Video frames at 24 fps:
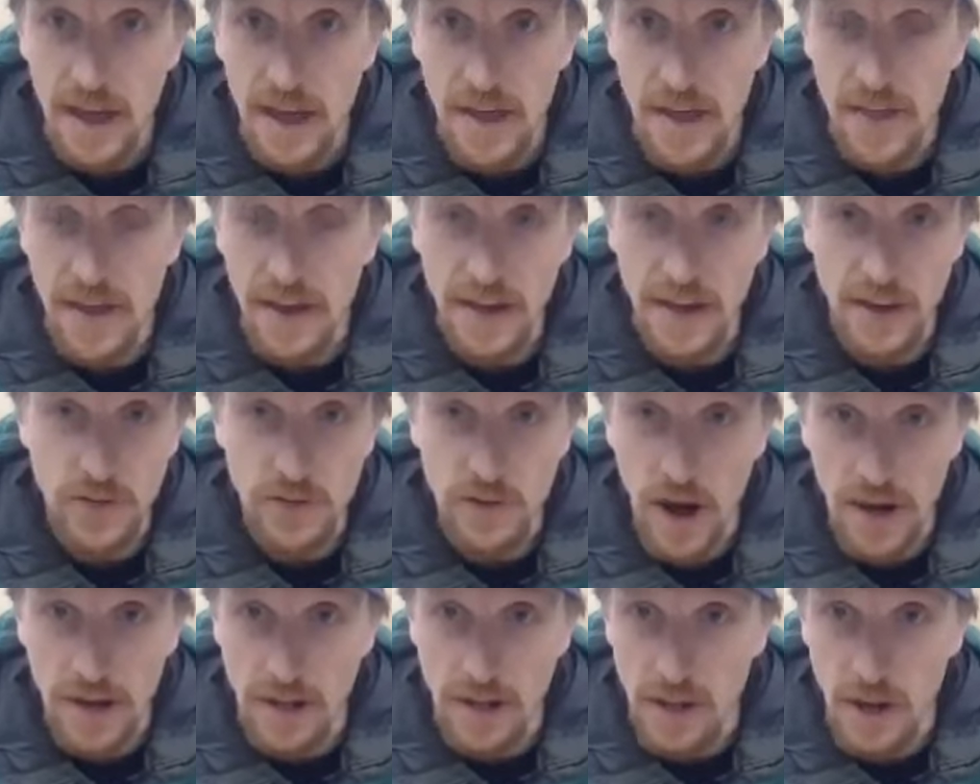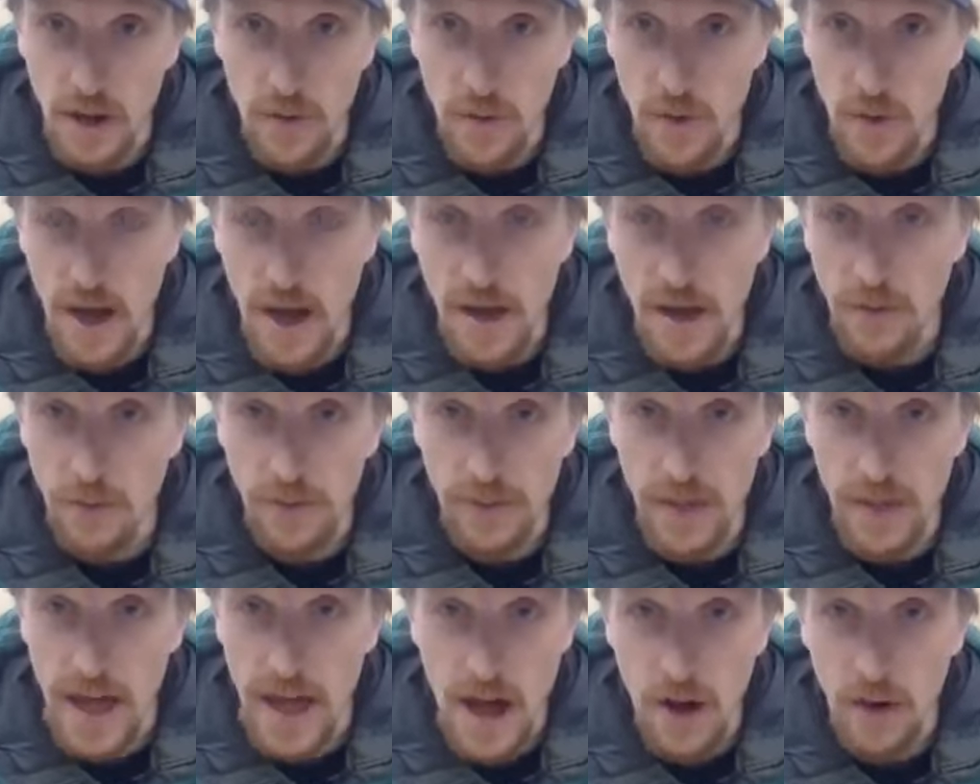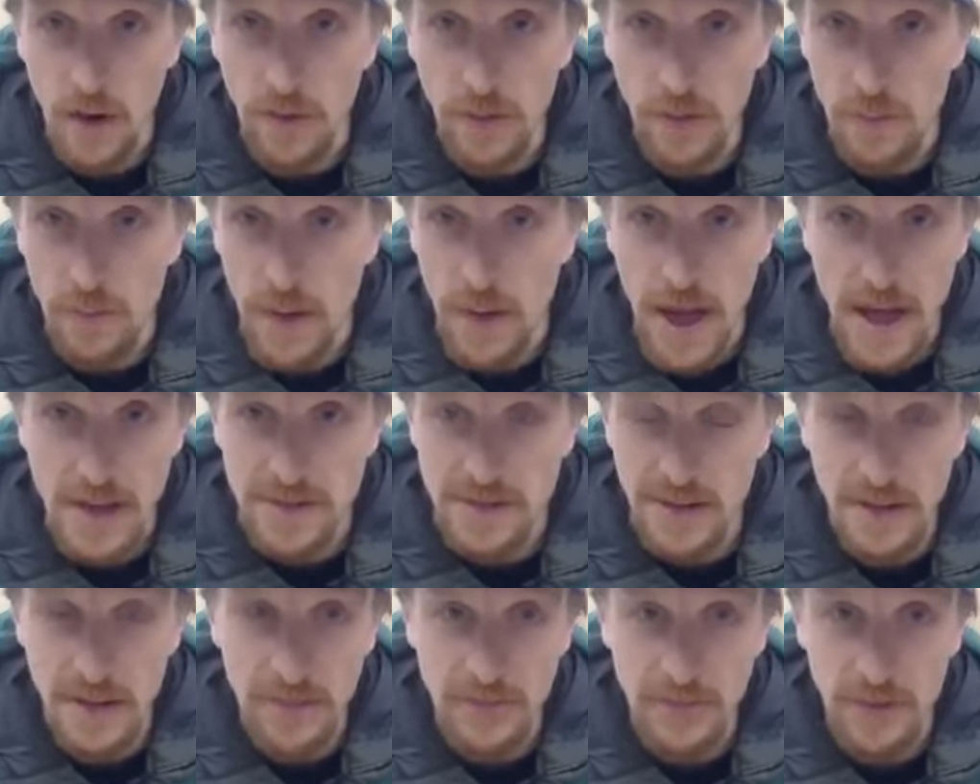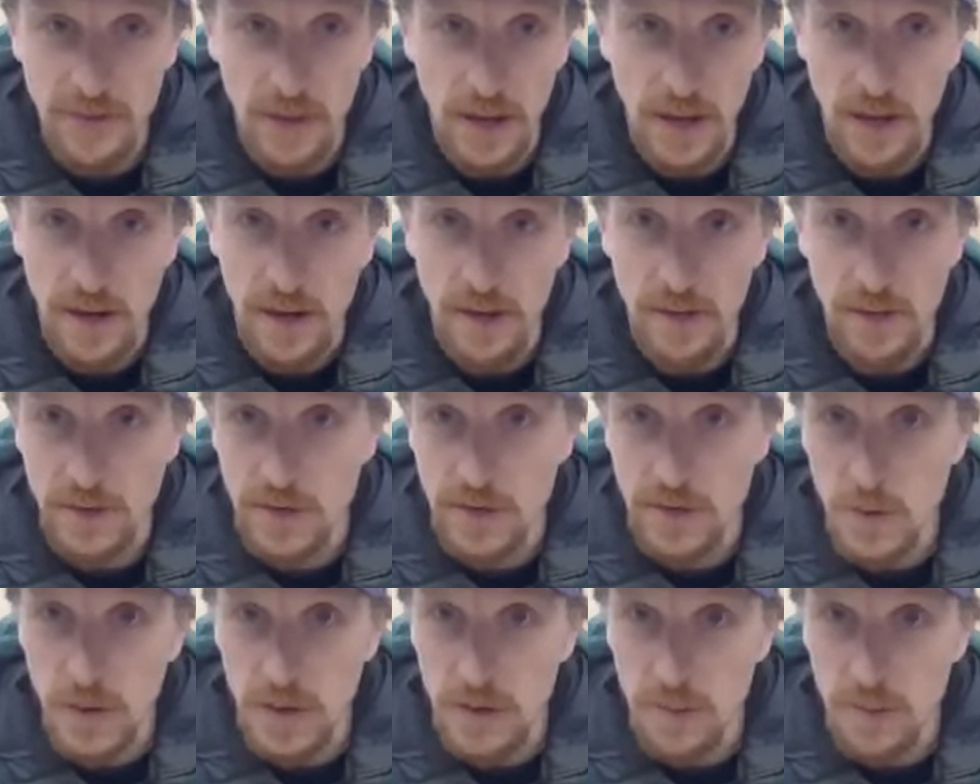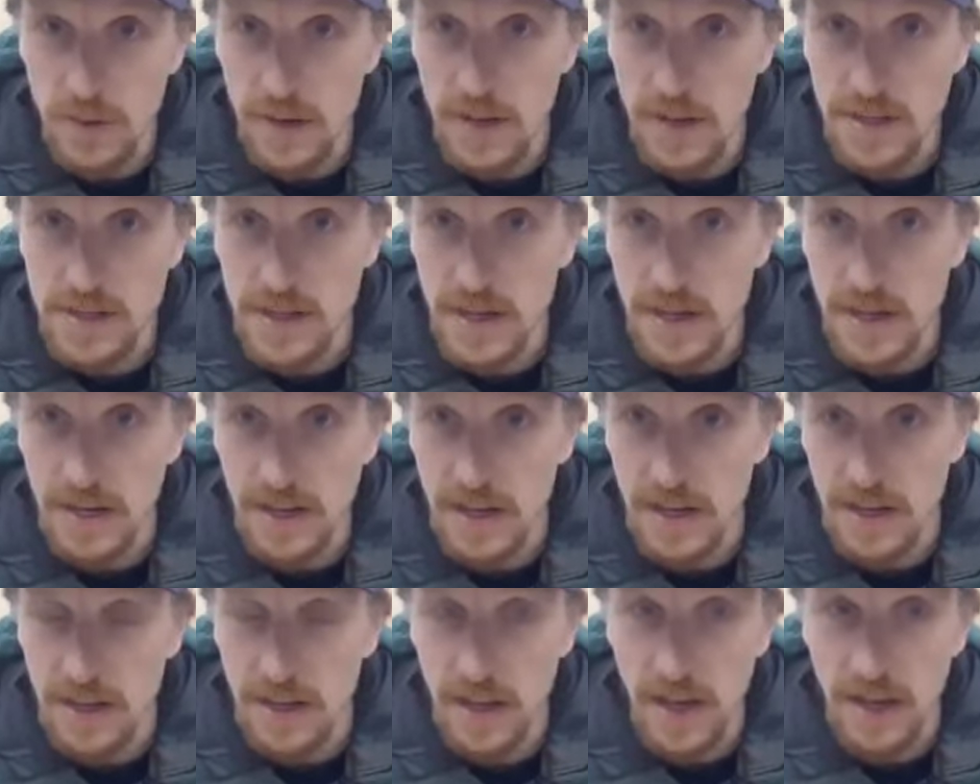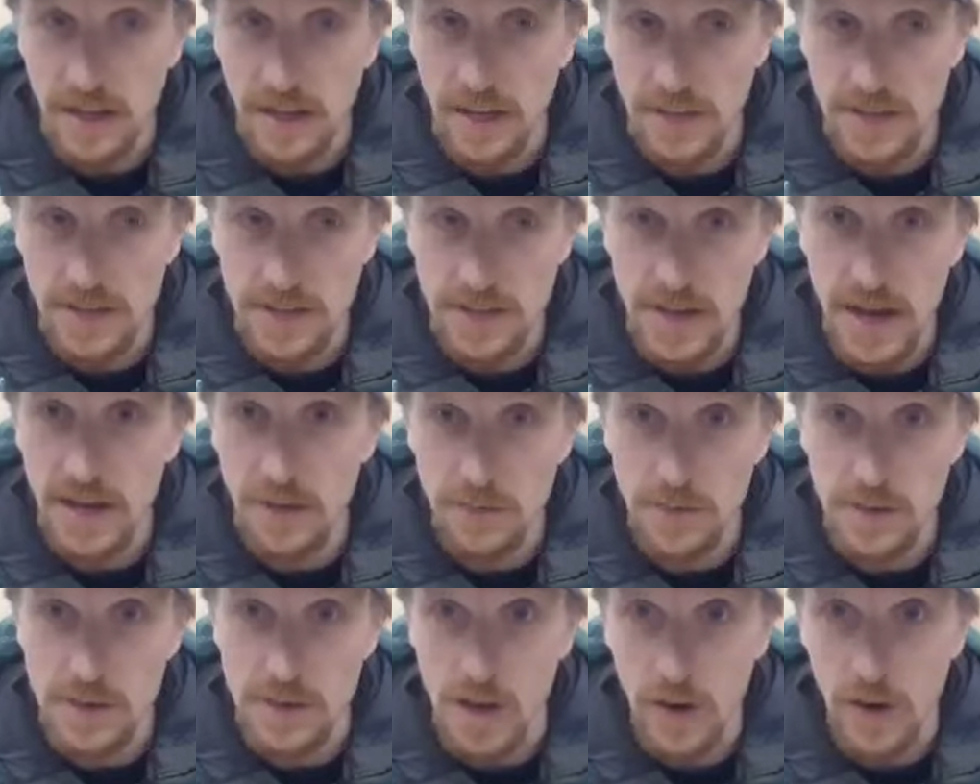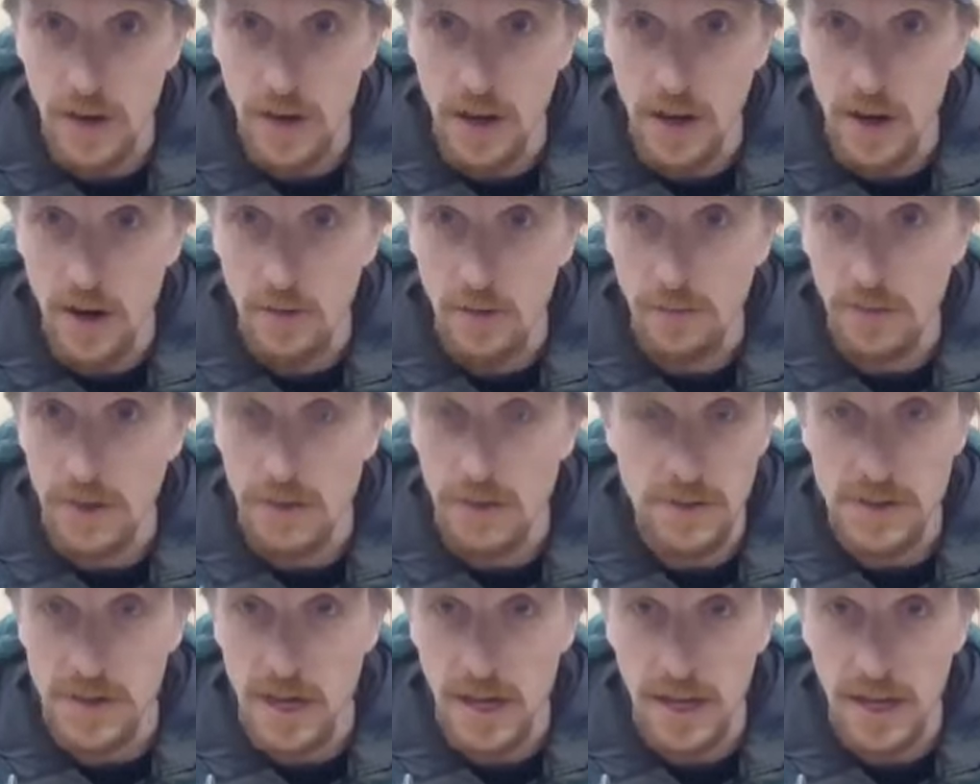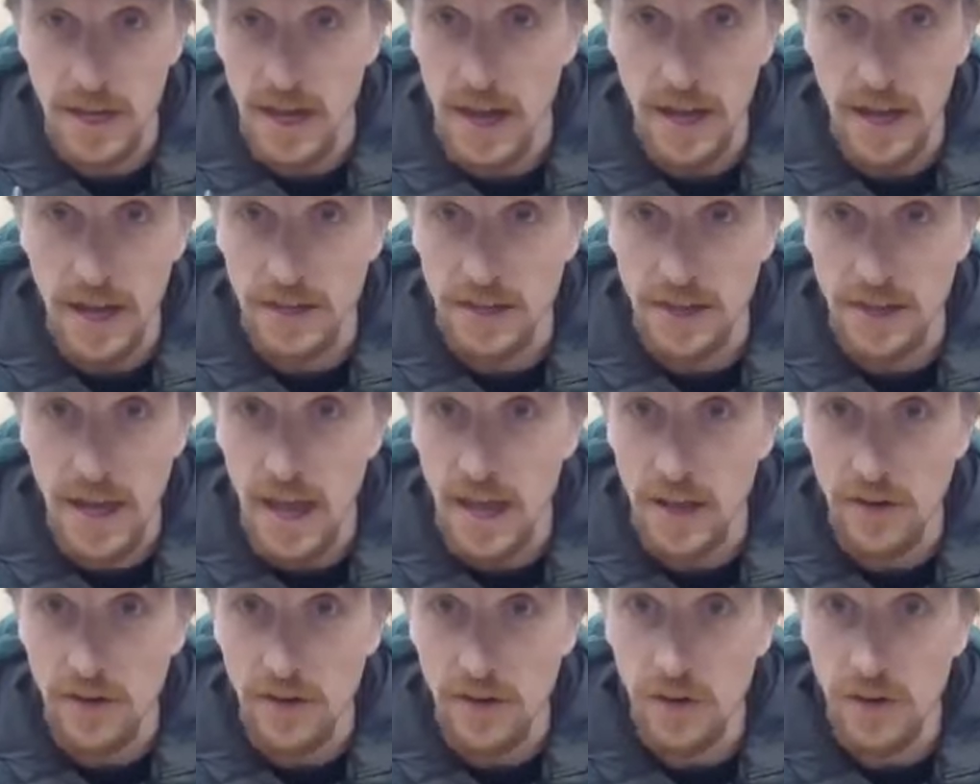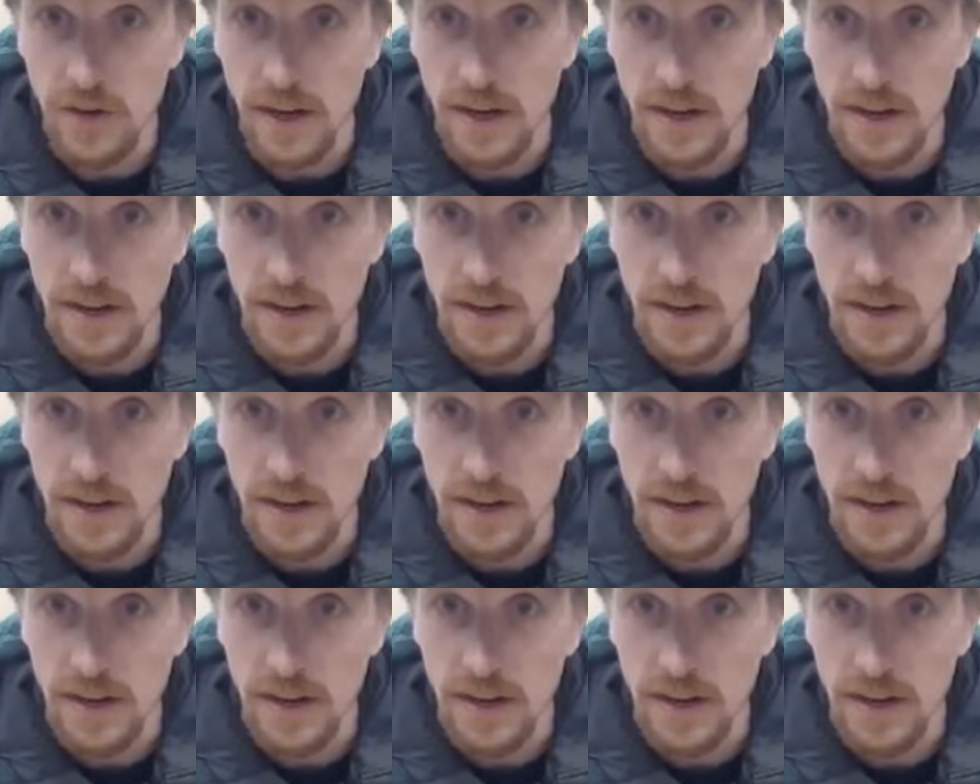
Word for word: And then he tried to go on without the basket for like another 20 minutes. And he like said he was going home. He was like, I can't do it.